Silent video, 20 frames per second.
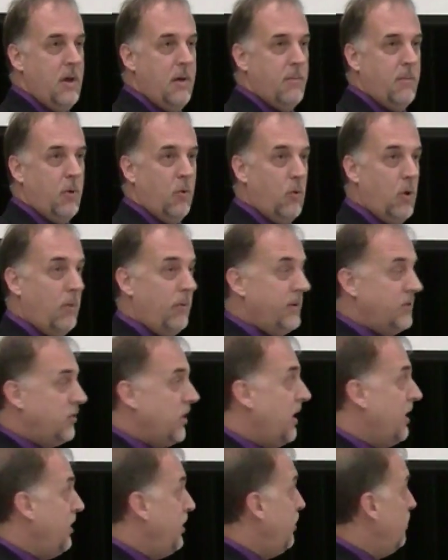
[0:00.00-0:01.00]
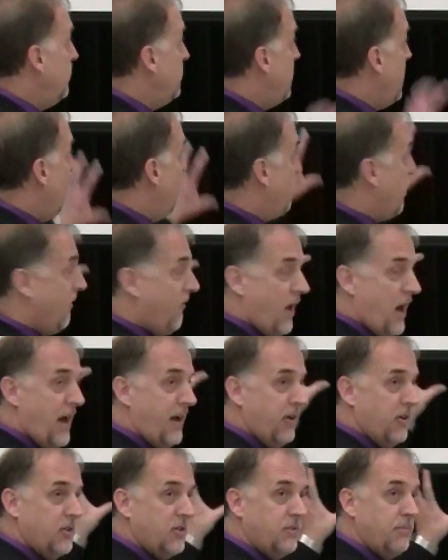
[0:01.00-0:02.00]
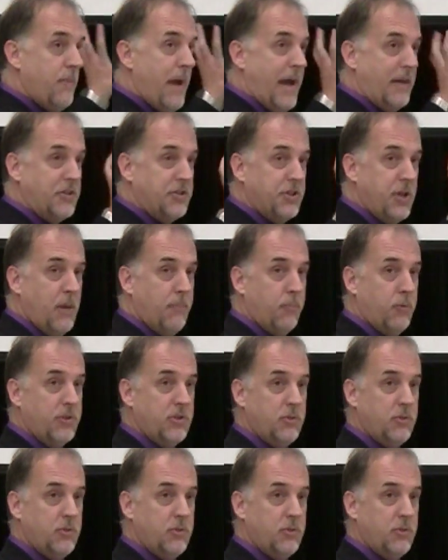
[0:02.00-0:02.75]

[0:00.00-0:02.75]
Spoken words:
But what we try to do is have providers matched up with